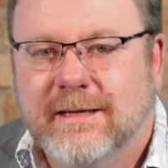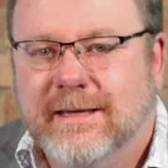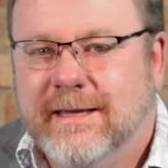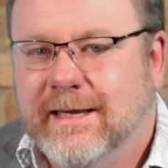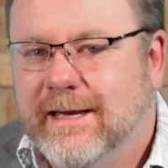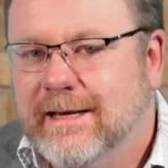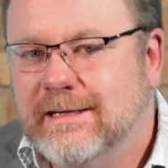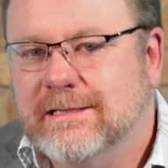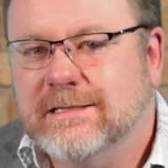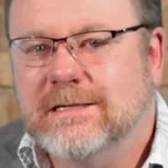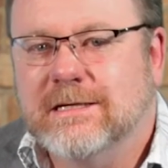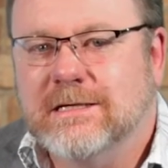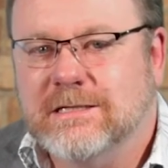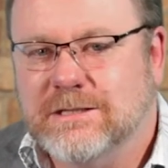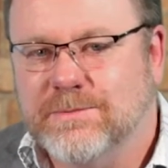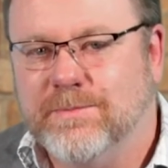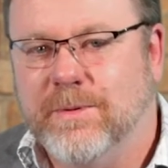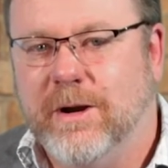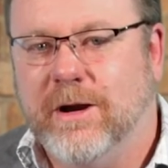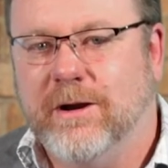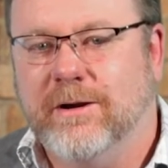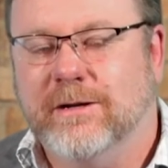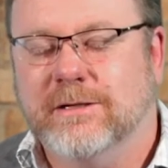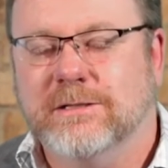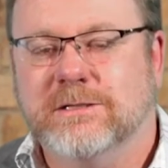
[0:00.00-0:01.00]
yet
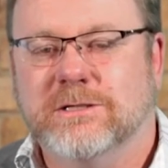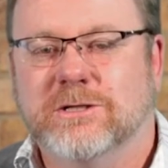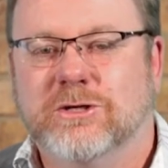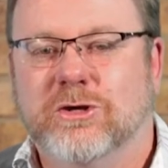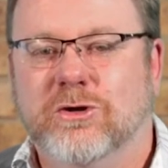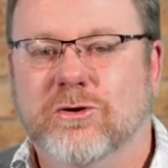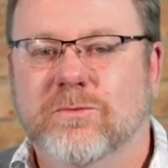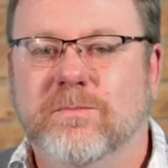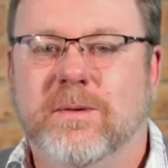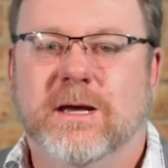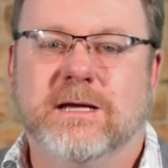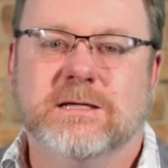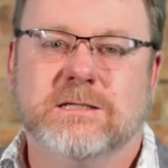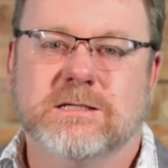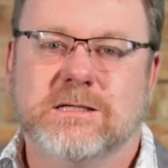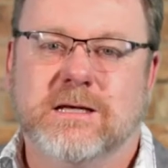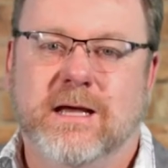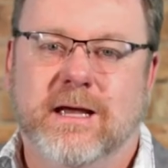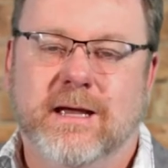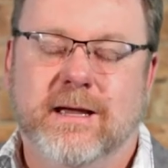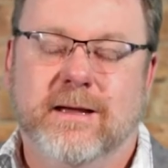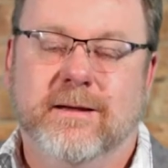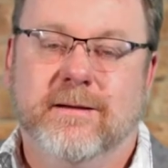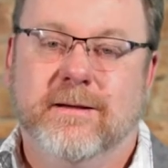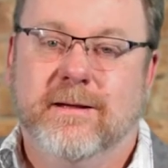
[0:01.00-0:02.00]
experienced? You may
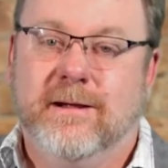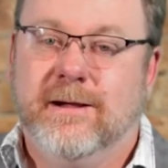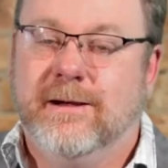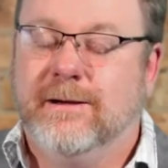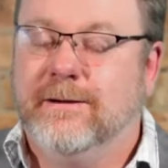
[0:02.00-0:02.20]
say,